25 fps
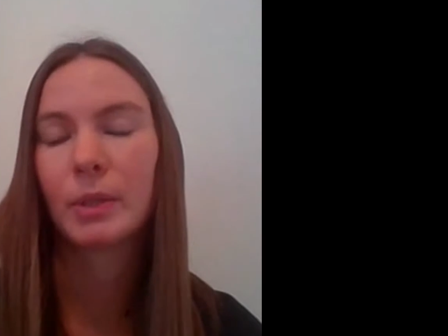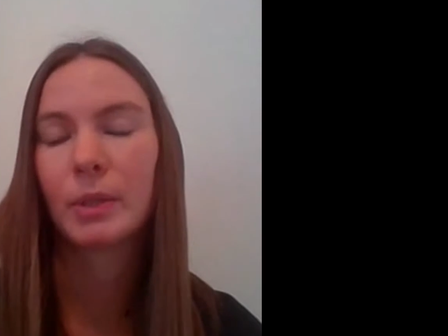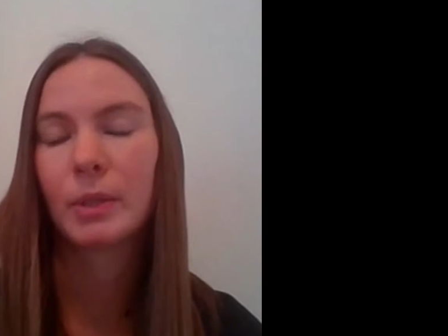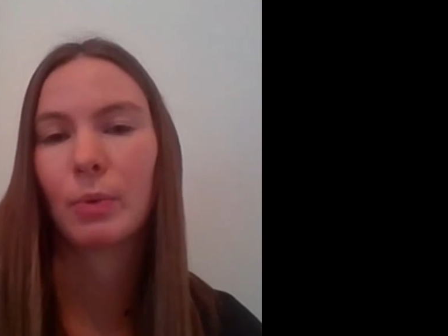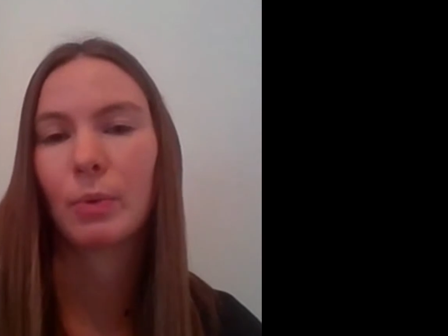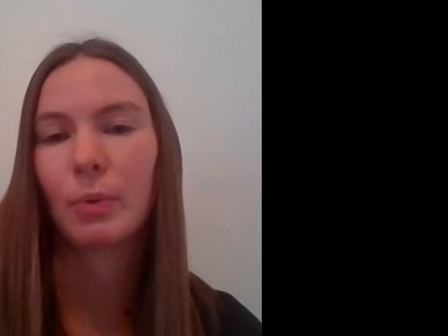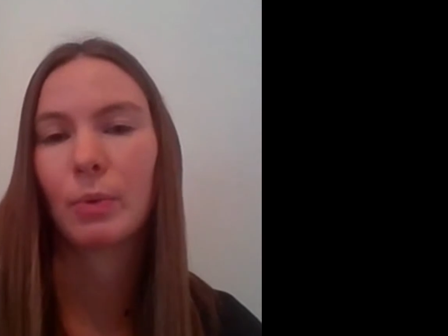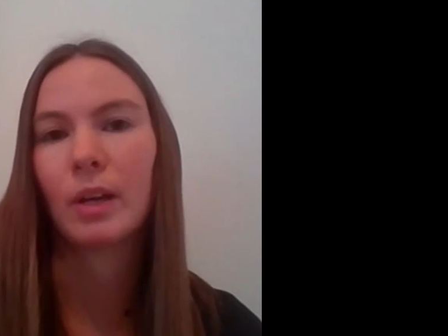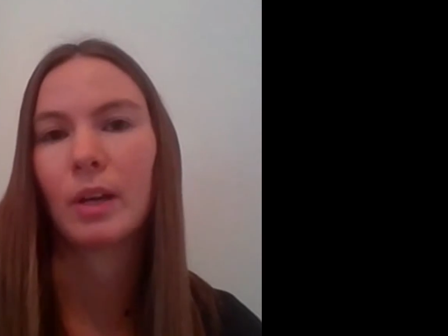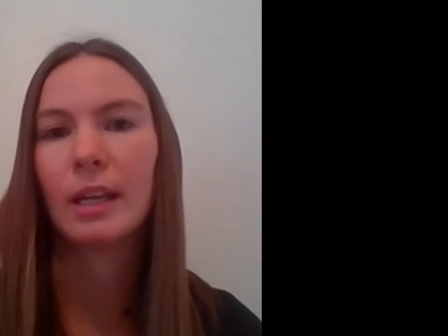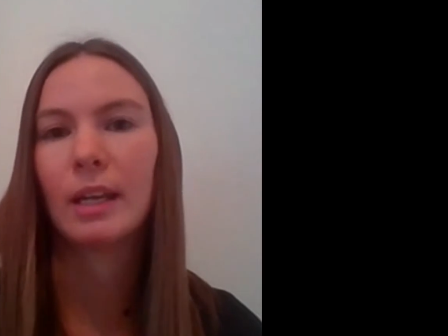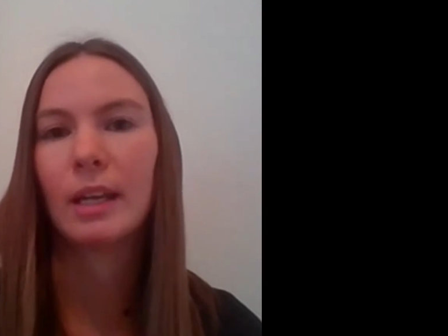I
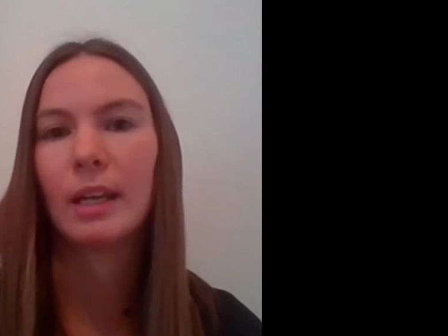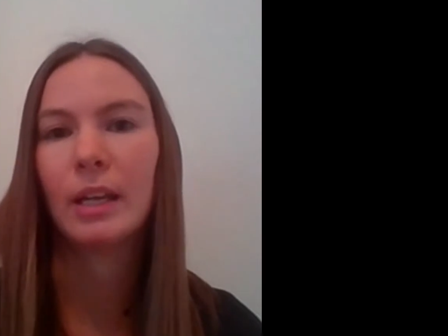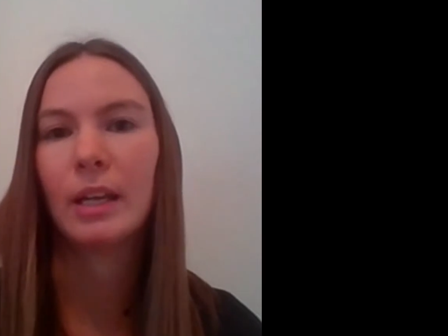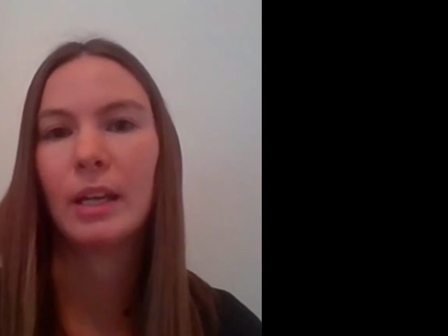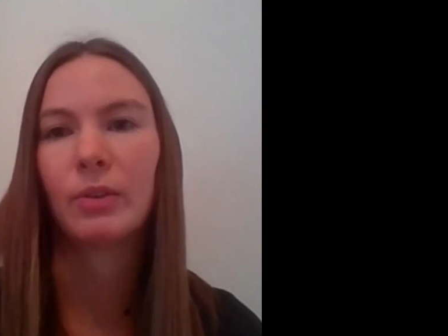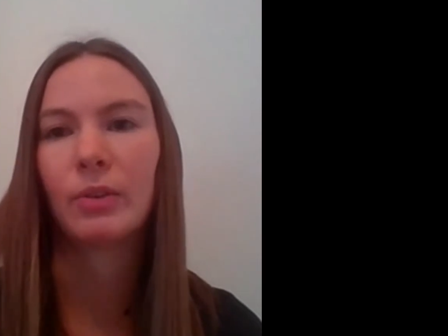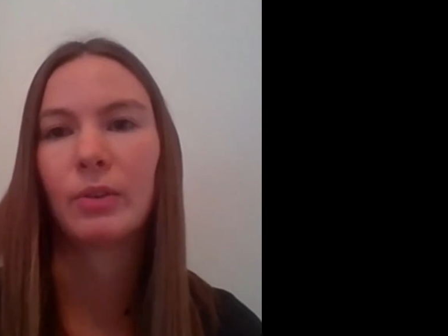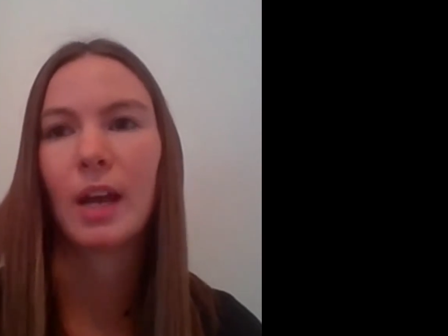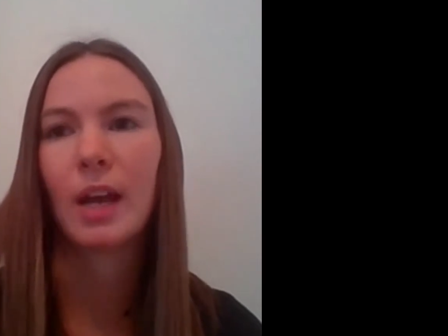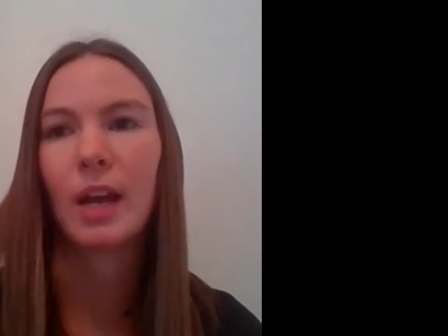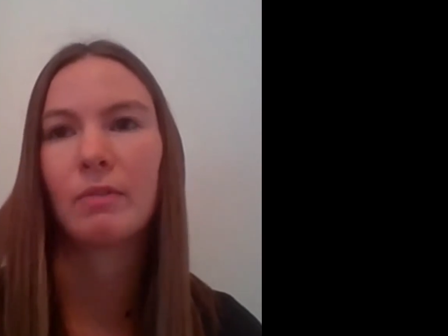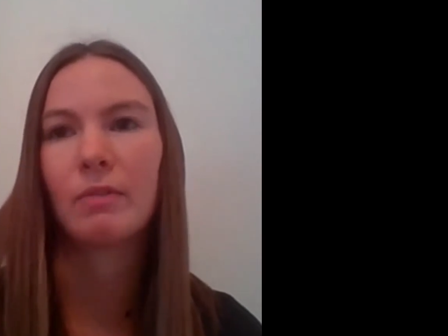was quite
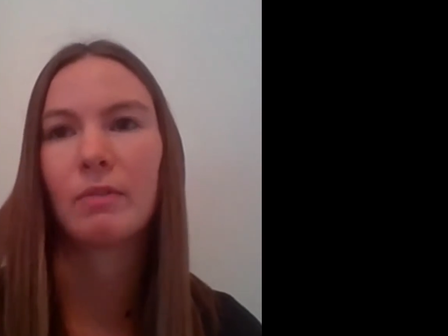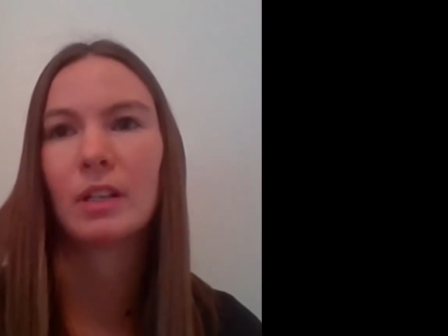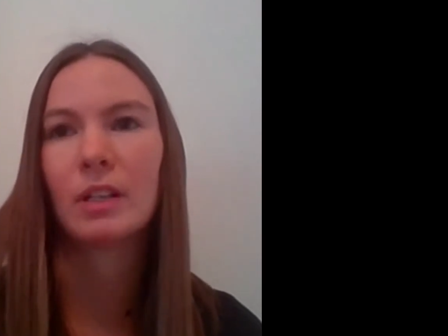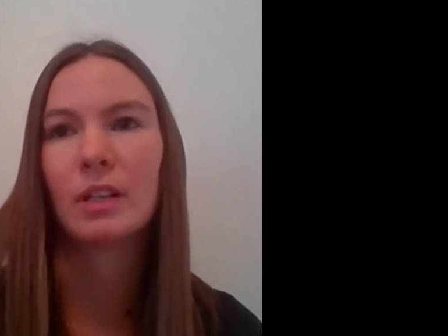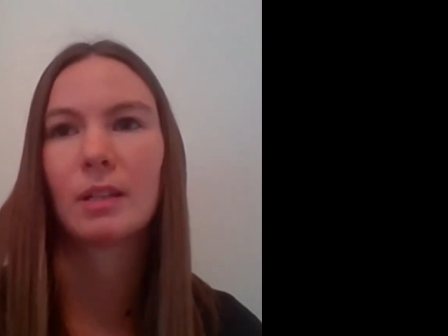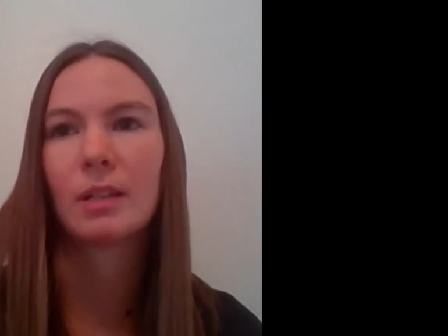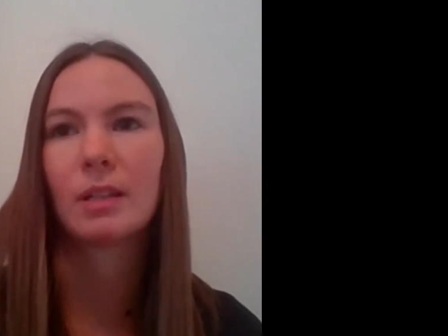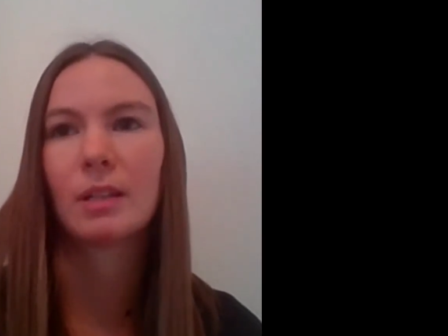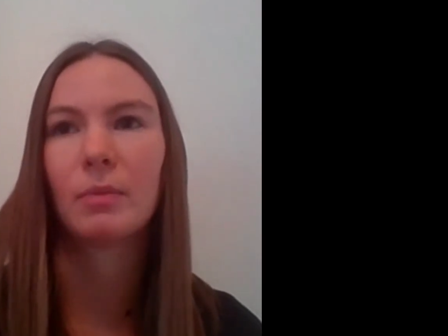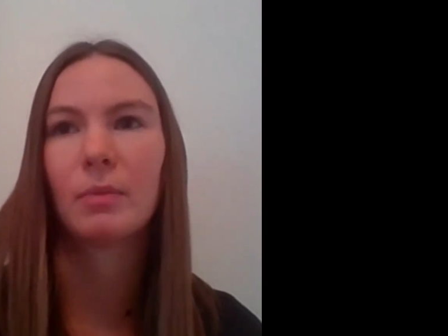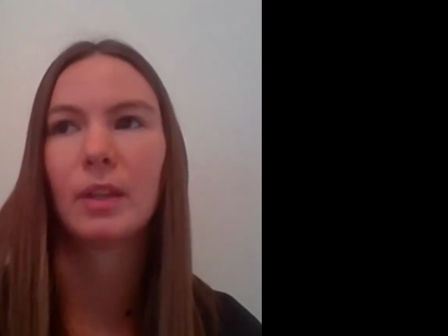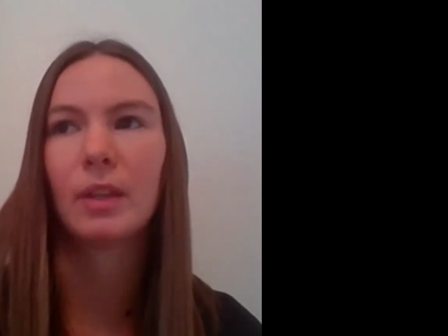keen on
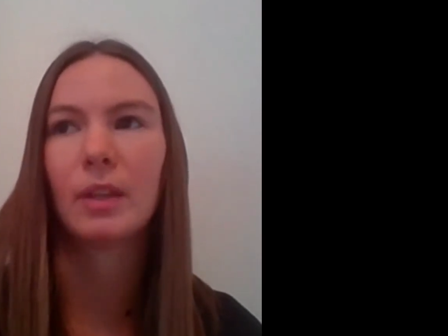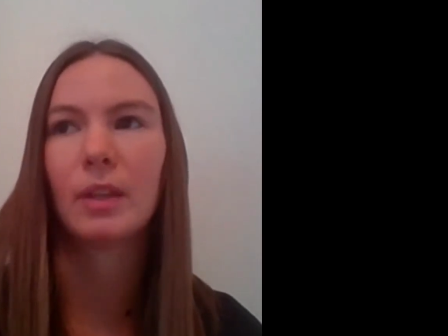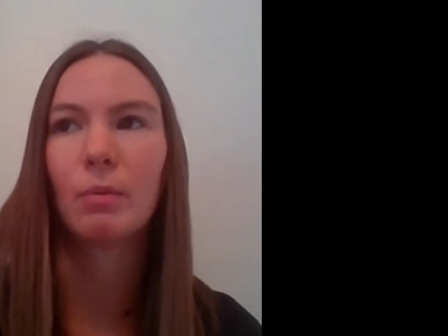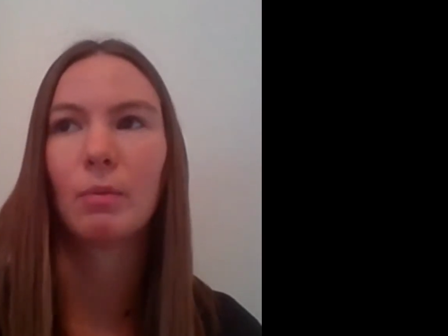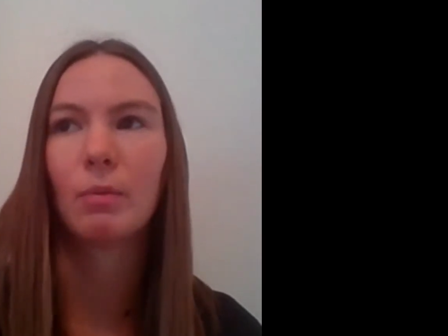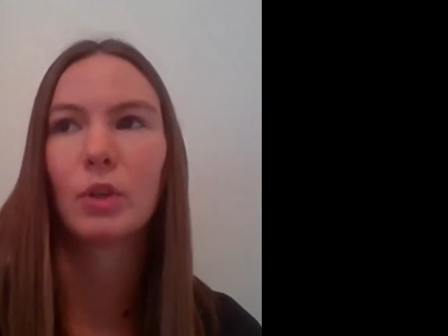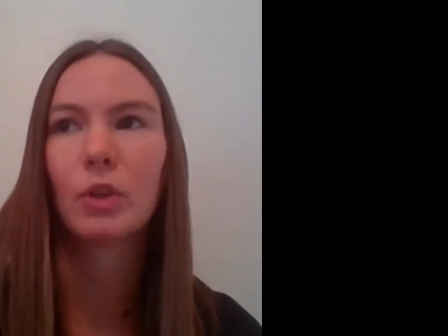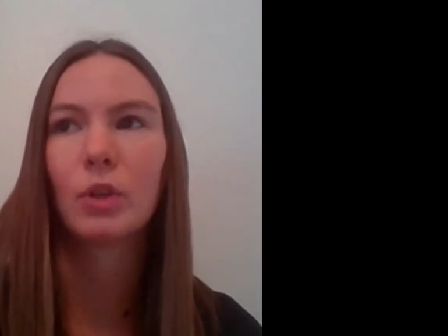having something